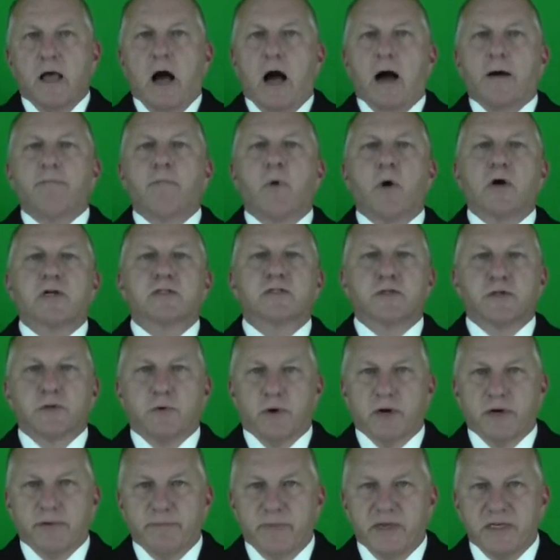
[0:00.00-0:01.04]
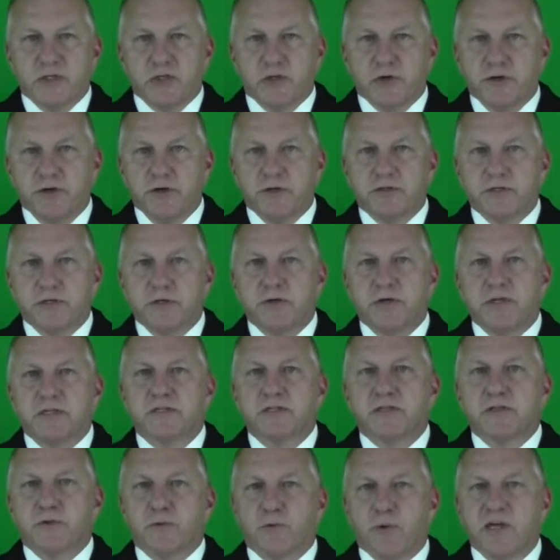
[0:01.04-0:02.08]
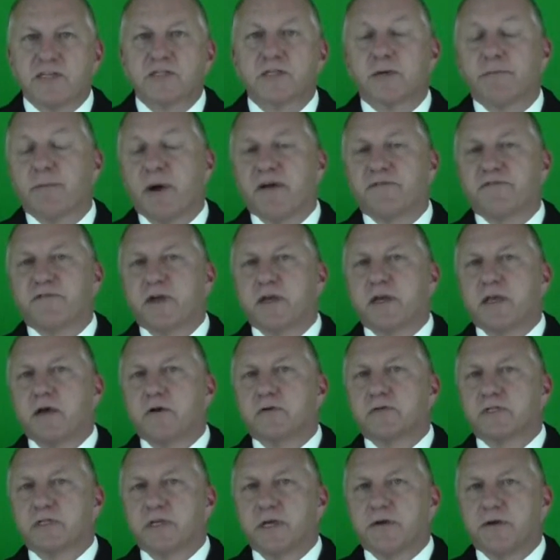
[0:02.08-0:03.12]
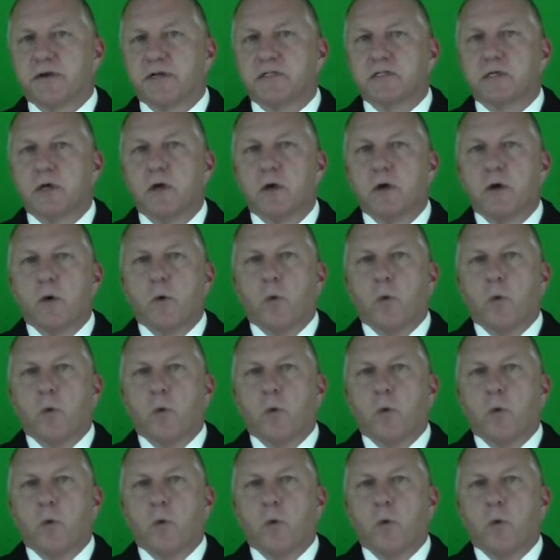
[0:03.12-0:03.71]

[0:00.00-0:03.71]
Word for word: I'm Mark Tewart. Make sure you tune into the rest of my video series,